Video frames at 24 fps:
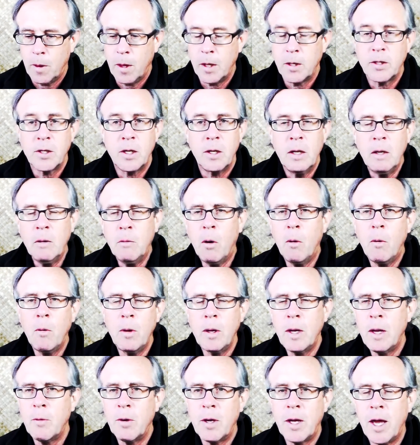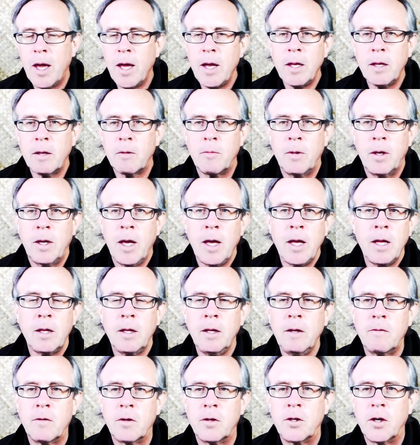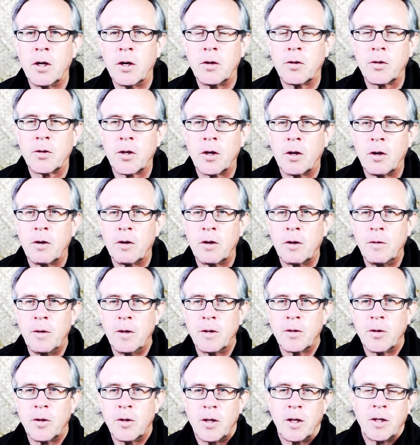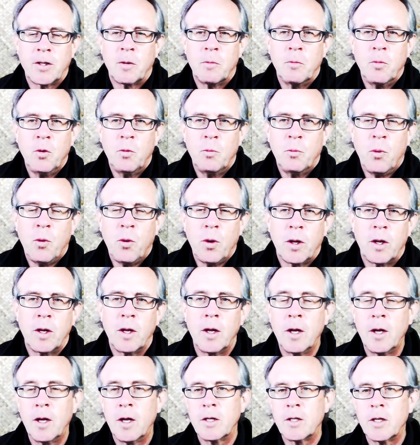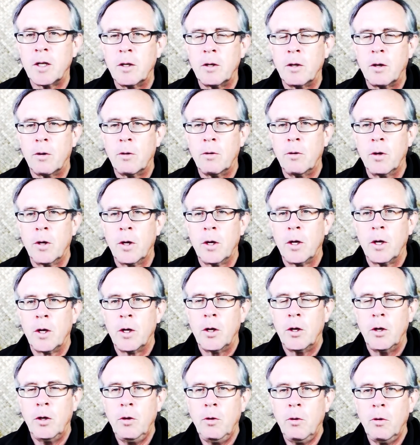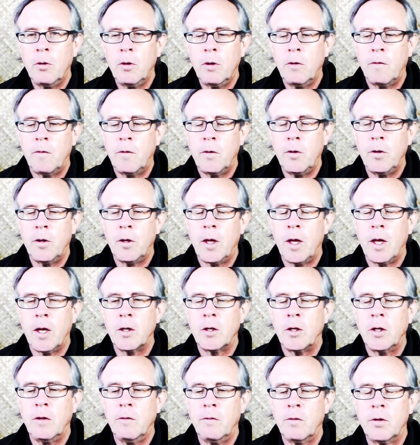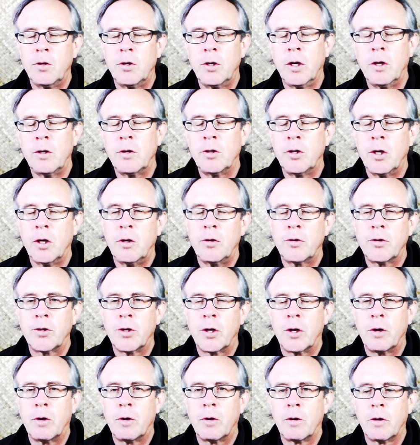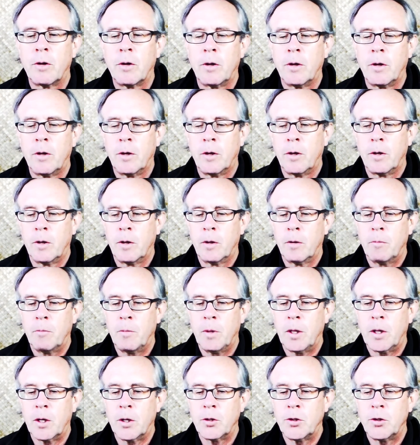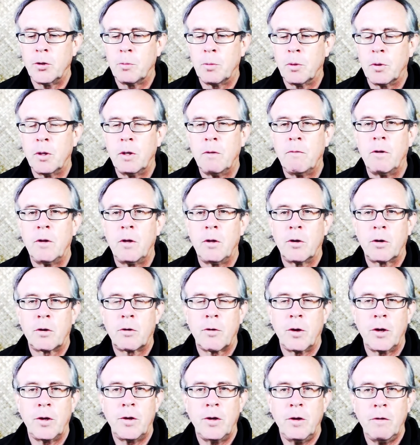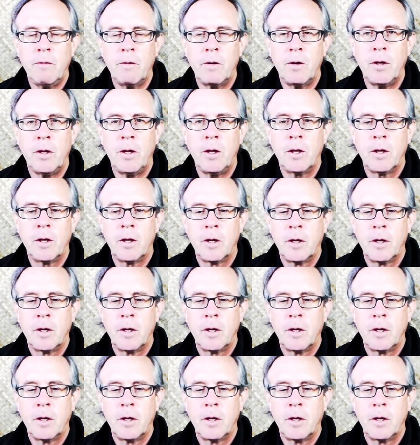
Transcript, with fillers: They say, well, we, we can't, we can't leave the jail cell. so that's a moot point. I say, no, you only feel you can't leave the jail cell because you're believing that your creativity